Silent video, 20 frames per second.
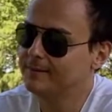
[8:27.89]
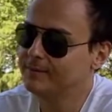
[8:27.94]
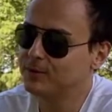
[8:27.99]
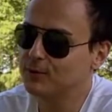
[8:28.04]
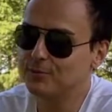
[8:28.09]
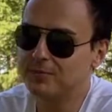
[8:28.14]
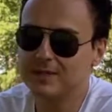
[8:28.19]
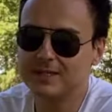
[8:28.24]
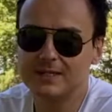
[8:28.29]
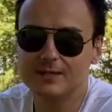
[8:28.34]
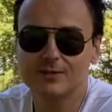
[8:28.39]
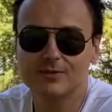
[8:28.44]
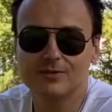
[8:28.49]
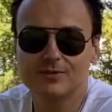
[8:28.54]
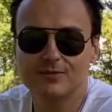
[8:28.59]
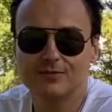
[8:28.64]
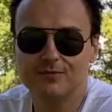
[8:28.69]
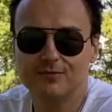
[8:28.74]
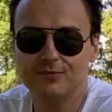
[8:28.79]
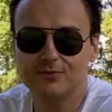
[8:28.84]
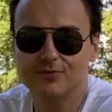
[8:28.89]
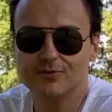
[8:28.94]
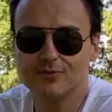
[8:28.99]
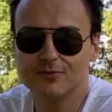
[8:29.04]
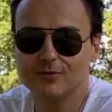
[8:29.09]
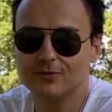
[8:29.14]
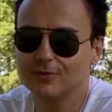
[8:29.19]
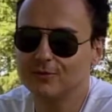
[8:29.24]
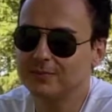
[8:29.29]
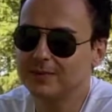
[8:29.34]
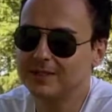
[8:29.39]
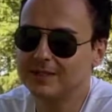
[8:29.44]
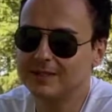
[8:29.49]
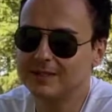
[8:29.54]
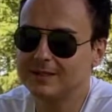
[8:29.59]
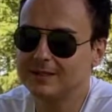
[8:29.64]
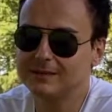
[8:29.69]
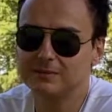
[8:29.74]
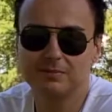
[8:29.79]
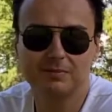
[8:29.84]
Nobody knows the future.
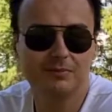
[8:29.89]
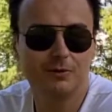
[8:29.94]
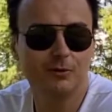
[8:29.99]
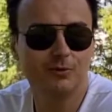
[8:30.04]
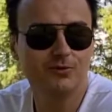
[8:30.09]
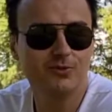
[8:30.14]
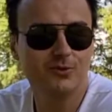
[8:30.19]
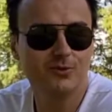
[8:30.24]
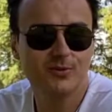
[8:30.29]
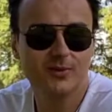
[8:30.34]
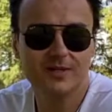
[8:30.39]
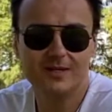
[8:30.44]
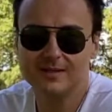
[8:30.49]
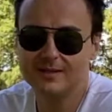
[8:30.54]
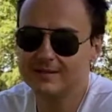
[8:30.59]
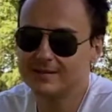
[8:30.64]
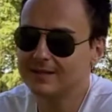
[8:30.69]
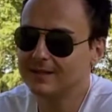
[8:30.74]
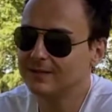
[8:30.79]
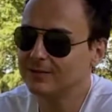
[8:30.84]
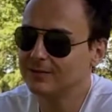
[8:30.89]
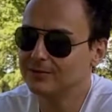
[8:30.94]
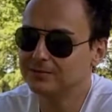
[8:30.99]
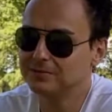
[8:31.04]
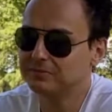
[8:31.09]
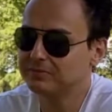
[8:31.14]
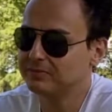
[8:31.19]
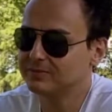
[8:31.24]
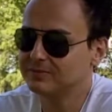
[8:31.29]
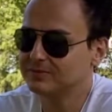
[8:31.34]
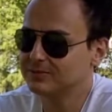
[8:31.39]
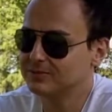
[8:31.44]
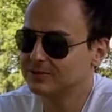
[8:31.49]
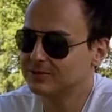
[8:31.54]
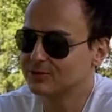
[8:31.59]
Nobody owes you anything.